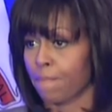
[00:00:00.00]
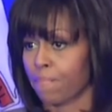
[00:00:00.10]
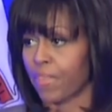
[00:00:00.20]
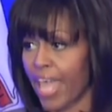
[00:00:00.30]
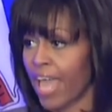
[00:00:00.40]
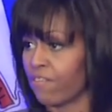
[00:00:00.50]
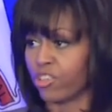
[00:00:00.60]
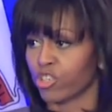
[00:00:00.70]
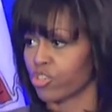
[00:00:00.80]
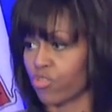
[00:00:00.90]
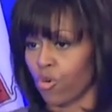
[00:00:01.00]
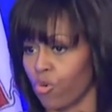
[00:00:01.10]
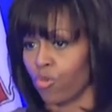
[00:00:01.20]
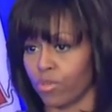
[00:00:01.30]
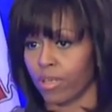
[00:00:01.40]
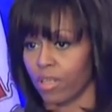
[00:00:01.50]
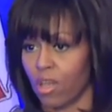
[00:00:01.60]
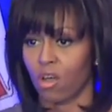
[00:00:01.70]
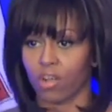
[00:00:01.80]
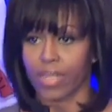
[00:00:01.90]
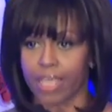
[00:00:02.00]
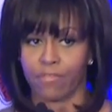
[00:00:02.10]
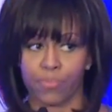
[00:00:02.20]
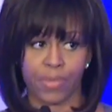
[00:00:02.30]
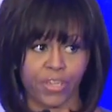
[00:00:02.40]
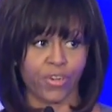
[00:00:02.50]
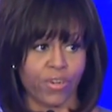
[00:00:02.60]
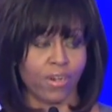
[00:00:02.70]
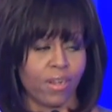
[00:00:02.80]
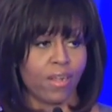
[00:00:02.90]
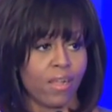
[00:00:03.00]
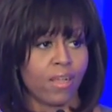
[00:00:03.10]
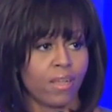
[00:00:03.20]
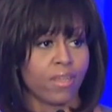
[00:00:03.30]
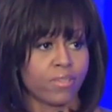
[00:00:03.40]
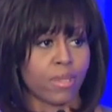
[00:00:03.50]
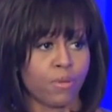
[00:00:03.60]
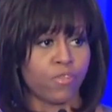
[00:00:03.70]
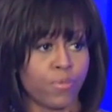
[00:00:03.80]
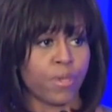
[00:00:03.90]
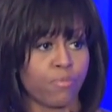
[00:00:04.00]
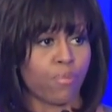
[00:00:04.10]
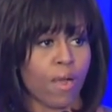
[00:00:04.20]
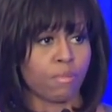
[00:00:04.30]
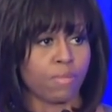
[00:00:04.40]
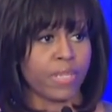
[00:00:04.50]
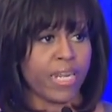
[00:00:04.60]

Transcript: They haven't strolled along Navy Pier. Some of them have probably